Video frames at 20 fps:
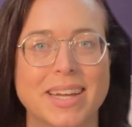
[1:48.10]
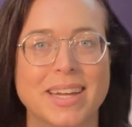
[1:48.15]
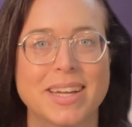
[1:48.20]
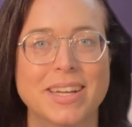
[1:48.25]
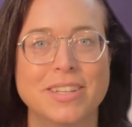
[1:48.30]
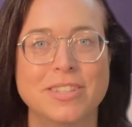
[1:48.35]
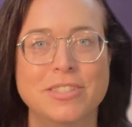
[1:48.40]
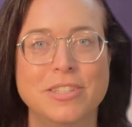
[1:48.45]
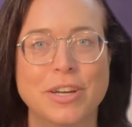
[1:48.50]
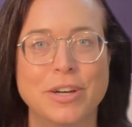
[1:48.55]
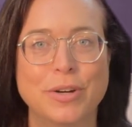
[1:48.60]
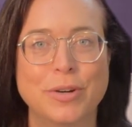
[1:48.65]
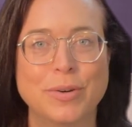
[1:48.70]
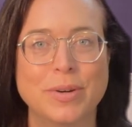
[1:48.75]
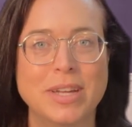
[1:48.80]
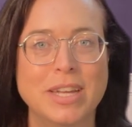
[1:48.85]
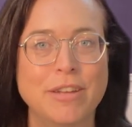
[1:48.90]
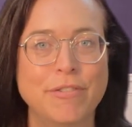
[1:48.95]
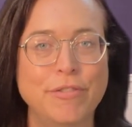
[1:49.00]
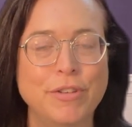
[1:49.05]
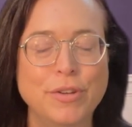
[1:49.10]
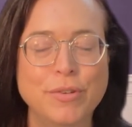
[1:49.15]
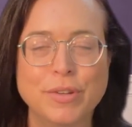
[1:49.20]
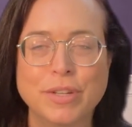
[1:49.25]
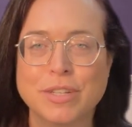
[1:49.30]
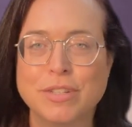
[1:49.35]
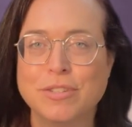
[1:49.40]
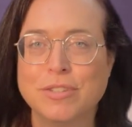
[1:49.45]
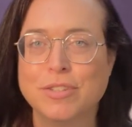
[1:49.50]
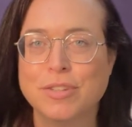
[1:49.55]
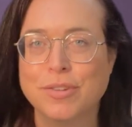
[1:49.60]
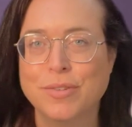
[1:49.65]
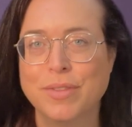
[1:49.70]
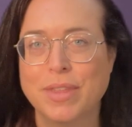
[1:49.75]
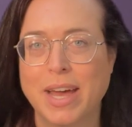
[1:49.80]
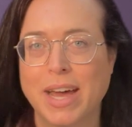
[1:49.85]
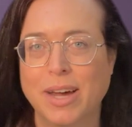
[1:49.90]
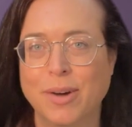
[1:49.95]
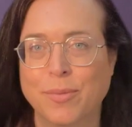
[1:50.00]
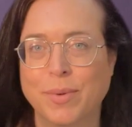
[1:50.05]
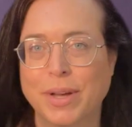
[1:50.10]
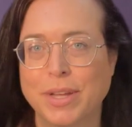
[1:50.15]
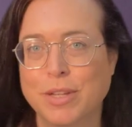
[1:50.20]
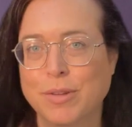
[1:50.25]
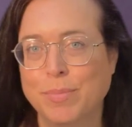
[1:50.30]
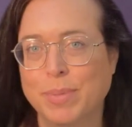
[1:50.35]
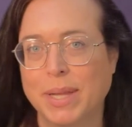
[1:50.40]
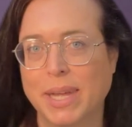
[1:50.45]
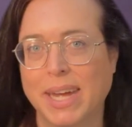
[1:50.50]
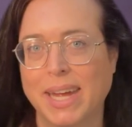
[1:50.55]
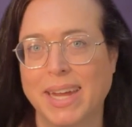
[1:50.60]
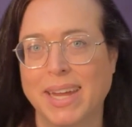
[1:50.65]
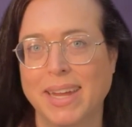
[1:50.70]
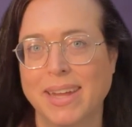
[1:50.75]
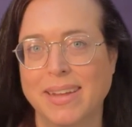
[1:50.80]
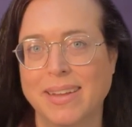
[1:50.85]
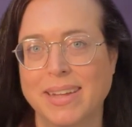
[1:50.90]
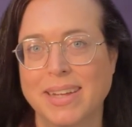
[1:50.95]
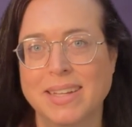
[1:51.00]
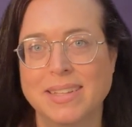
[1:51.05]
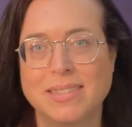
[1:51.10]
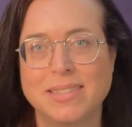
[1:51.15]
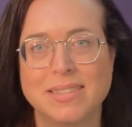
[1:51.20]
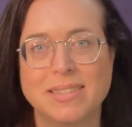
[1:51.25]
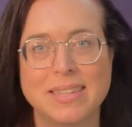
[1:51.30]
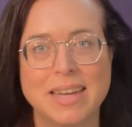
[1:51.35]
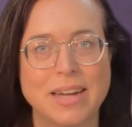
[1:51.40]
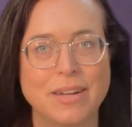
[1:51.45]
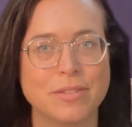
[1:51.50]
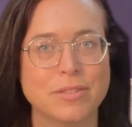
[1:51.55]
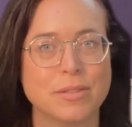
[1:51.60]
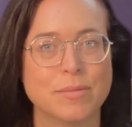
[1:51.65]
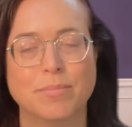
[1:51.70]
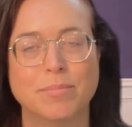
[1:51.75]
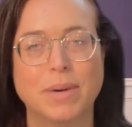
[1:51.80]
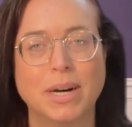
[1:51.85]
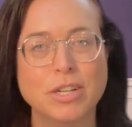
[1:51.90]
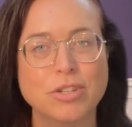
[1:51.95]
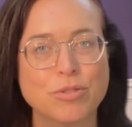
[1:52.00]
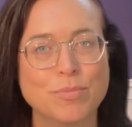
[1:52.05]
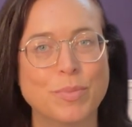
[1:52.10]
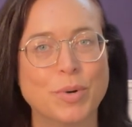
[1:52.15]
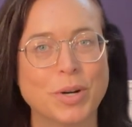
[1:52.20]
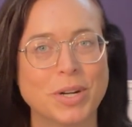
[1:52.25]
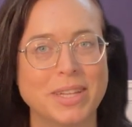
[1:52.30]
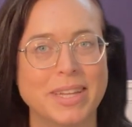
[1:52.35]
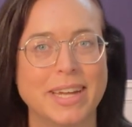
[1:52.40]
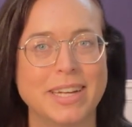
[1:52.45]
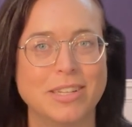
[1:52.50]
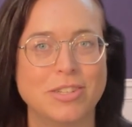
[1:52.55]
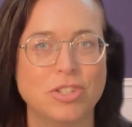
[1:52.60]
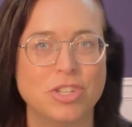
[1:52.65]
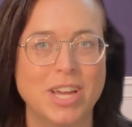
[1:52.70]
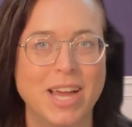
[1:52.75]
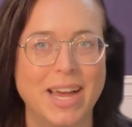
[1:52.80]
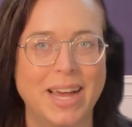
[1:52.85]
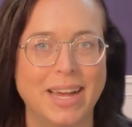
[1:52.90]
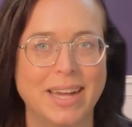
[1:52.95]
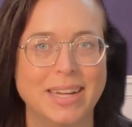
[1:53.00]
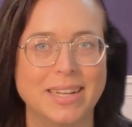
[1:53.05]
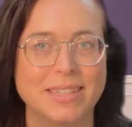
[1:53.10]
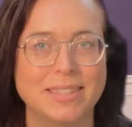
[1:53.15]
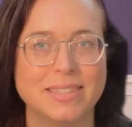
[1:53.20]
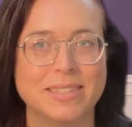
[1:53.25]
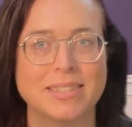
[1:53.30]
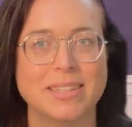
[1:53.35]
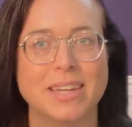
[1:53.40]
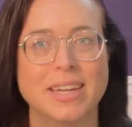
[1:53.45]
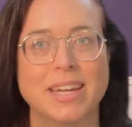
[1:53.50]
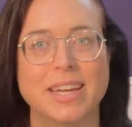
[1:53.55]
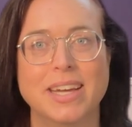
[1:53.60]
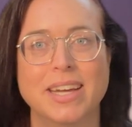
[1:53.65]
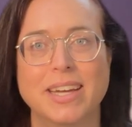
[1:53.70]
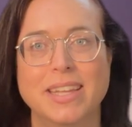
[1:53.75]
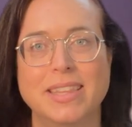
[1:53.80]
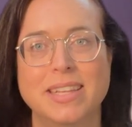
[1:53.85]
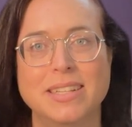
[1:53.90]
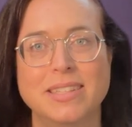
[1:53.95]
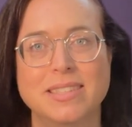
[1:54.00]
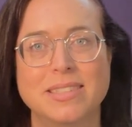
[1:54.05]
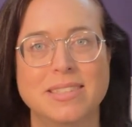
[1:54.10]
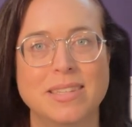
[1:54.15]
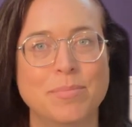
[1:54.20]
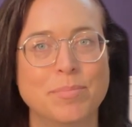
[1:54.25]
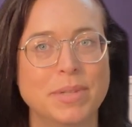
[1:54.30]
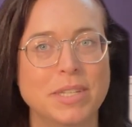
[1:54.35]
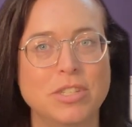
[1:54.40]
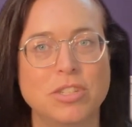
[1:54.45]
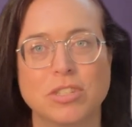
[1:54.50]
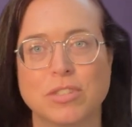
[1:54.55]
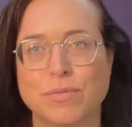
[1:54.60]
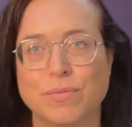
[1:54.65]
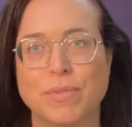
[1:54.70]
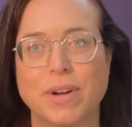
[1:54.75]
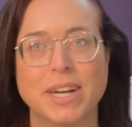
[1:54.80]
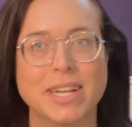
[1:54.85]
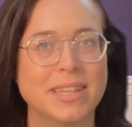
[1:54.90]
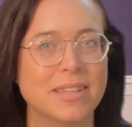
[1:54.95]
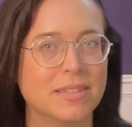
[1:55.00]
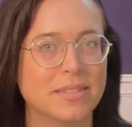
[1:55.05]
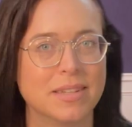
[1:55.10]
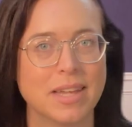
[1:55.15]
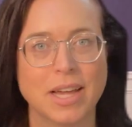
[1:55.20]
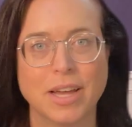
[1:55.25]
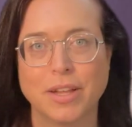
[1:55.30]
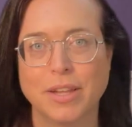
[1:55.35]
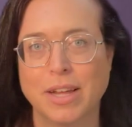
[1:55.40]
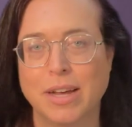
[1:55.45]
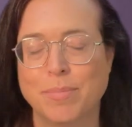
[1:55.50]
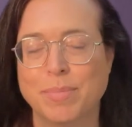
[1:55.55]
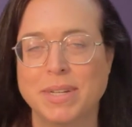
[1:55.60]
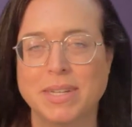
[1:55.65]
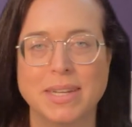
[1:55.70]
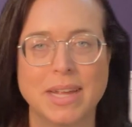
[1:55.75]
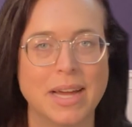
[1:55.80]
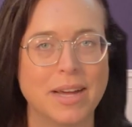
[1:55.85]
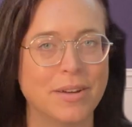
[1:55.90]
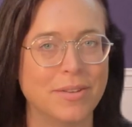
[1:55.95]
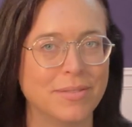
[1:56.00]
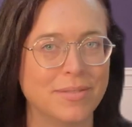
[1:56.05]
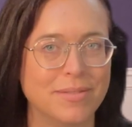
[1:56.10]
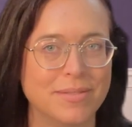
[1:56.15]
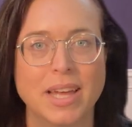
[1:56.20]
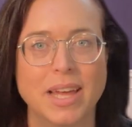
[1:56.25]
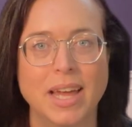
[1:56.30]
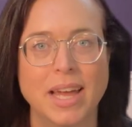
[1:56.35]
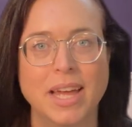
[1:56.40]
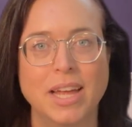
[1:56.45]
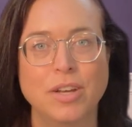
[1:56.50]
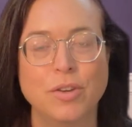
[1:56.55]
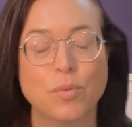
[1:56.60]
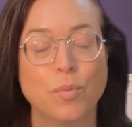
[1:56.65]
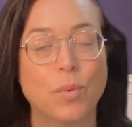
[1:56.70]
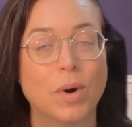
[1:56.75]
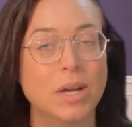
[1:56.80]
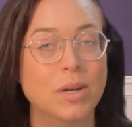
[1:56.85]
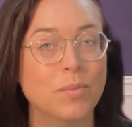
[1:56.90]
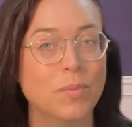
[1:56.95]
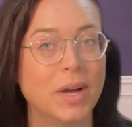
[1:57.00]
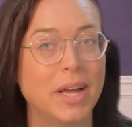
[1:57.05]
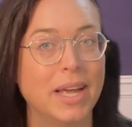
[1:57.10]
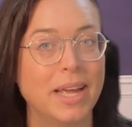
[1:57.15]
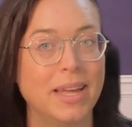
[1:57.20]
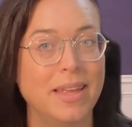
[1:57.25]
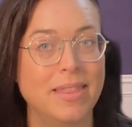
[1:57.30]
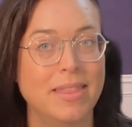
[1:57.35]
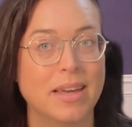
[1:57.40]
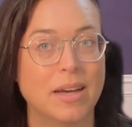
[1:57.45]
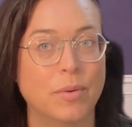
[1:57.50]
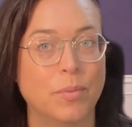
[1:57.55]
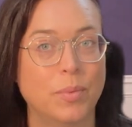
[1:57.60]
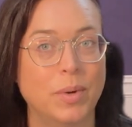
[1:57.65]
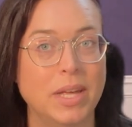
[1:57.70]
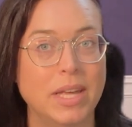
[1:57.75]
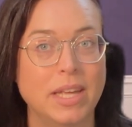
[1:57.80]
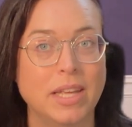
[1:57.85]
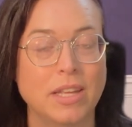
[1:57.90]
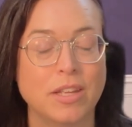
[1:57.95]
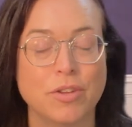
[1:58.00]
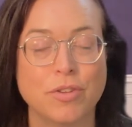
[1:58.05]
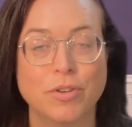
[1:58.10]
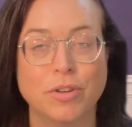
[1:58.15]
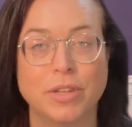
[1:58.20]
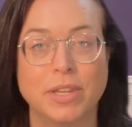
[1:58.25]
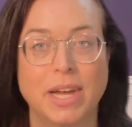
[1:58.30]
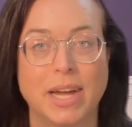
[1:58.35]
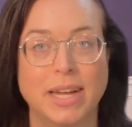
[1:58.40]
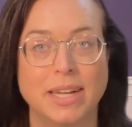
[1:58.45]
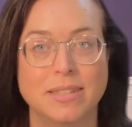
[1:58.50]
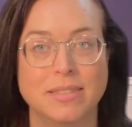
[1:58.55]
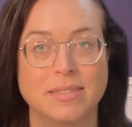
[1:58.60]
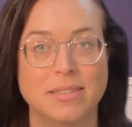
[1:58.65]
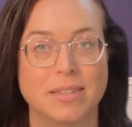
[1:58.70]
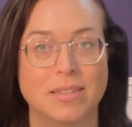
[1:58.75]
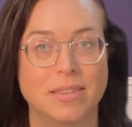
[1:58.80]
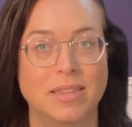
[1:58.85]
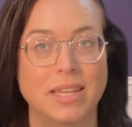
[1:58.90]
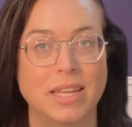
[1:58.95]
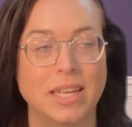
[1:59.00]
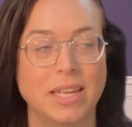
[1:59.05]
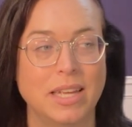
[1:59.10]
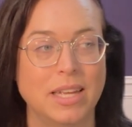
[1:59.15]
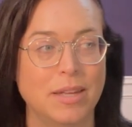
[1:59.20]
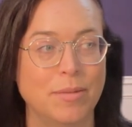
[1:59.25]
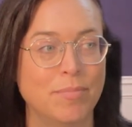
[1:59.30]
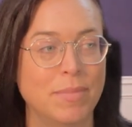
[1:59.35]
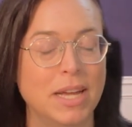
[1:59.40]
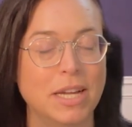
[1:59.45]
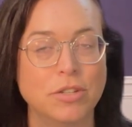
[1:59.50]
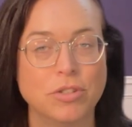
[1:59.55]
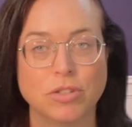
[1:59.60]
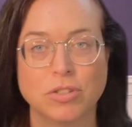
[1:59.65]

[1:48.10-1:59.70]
So if you can do that while you play, it sounds much more like jazz than simply just running the scale up and down. And one way that we utilize the major